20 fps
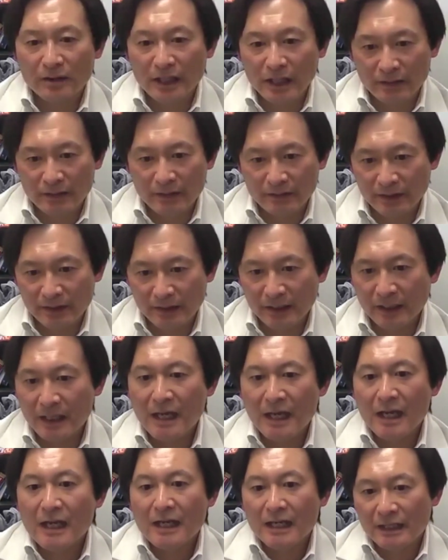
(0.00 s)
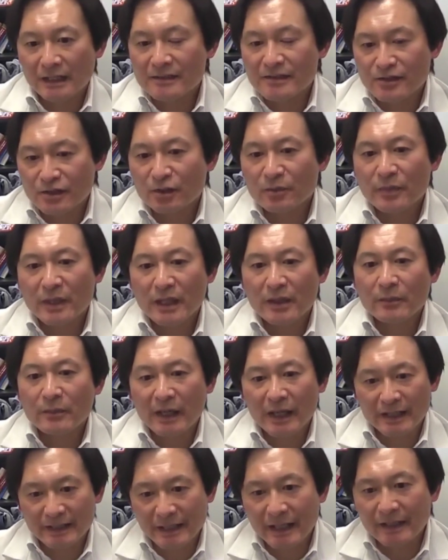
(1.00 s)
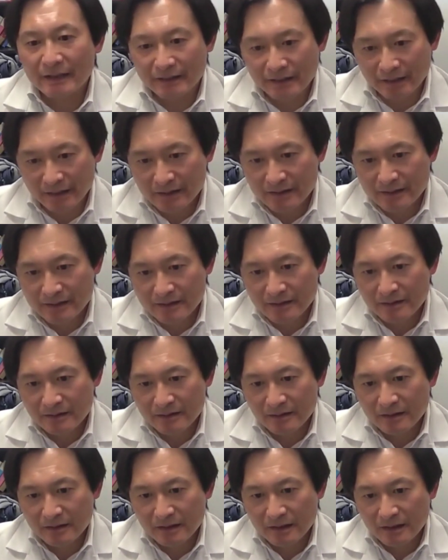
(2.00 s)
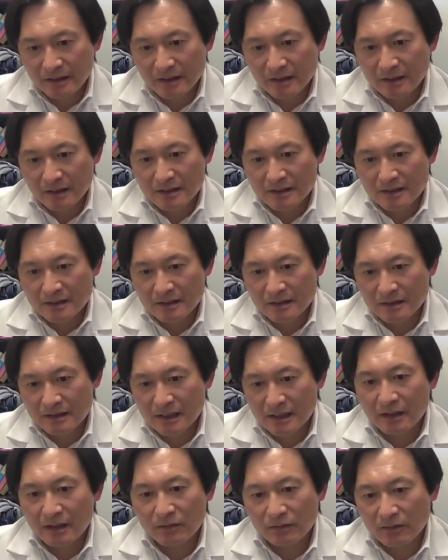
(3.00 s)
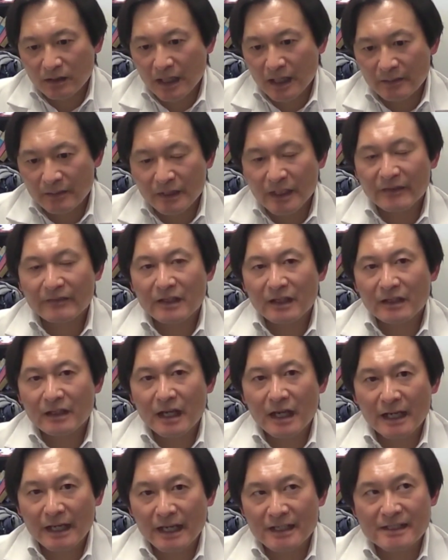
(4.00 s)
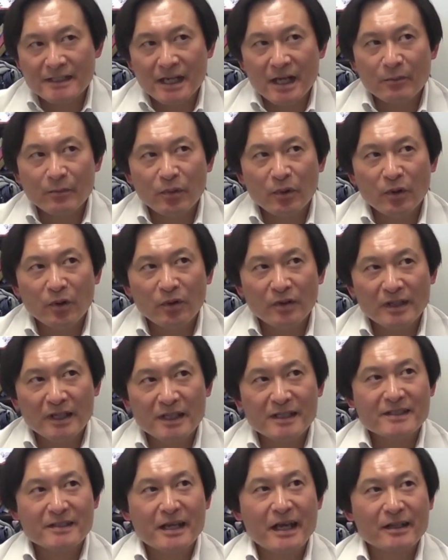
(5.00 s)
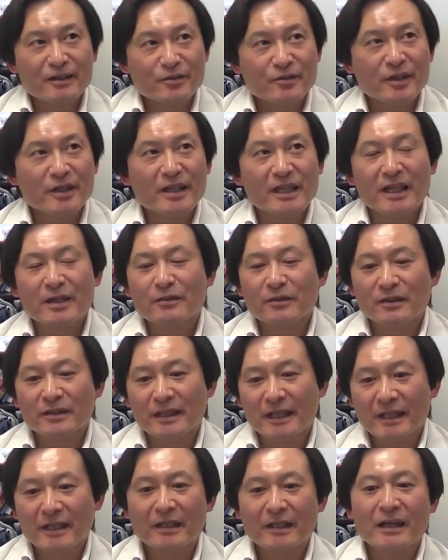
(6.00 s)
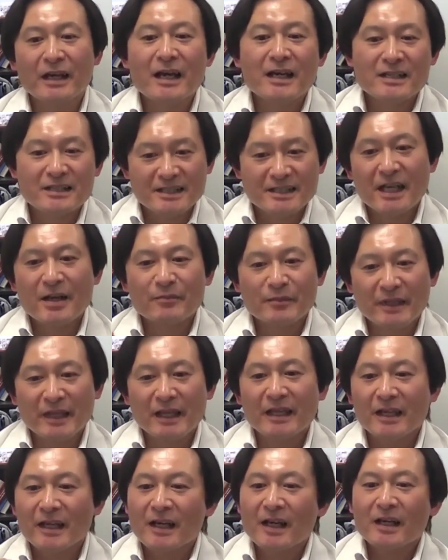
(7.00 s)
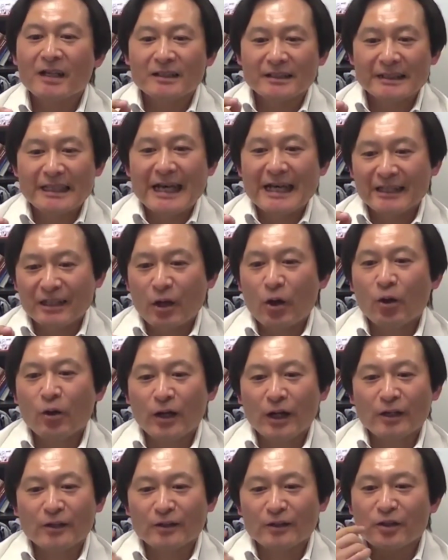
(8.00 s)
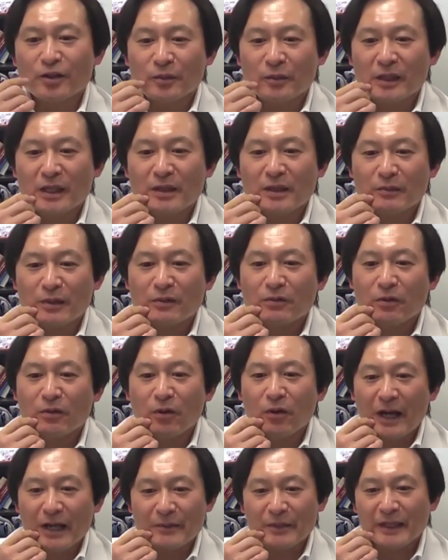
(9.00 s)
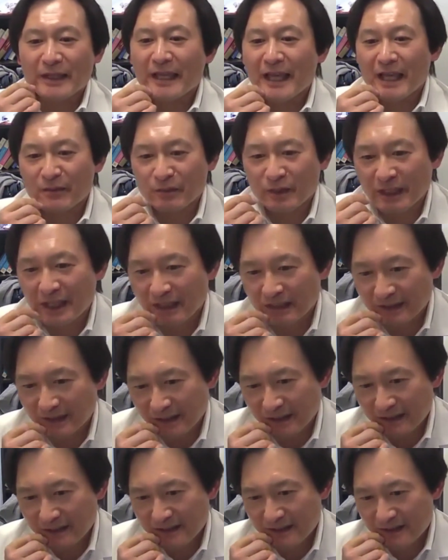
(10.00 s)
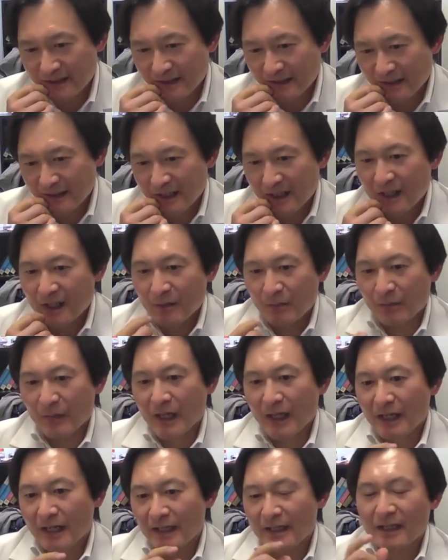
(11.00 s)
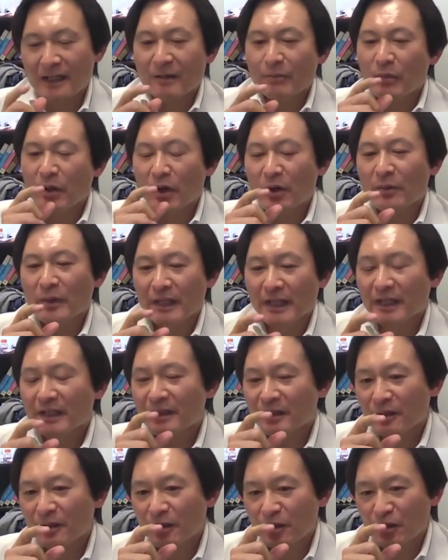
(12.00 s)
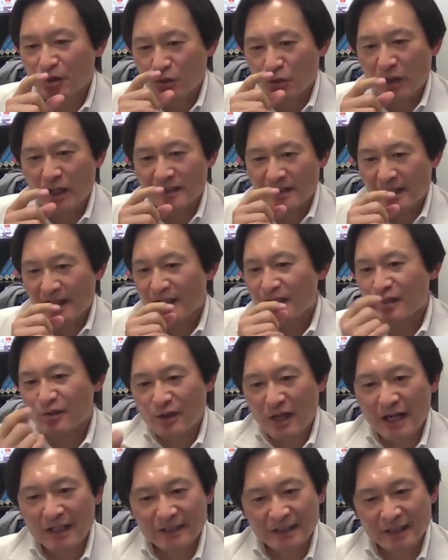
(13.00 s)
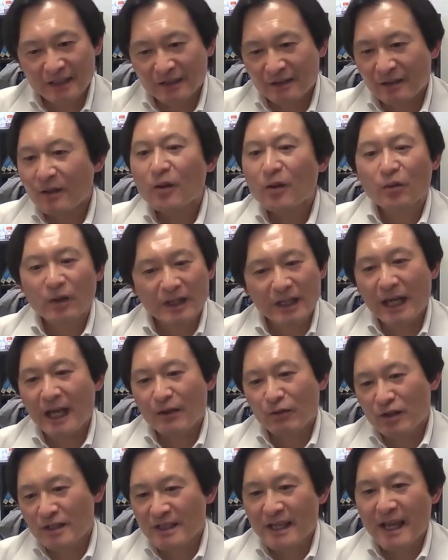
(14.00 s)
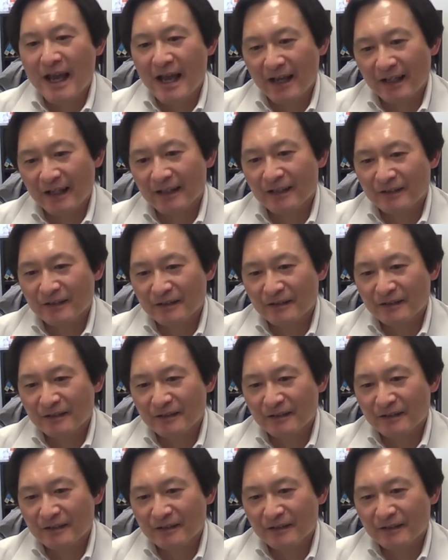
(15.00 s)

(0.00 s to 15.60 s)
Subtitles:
cavity, it should be by dentist. It's like, I'm giving an example. It's actually even like something that occurred to me before I became a dentist. My permanent tooth was extracted when I was young.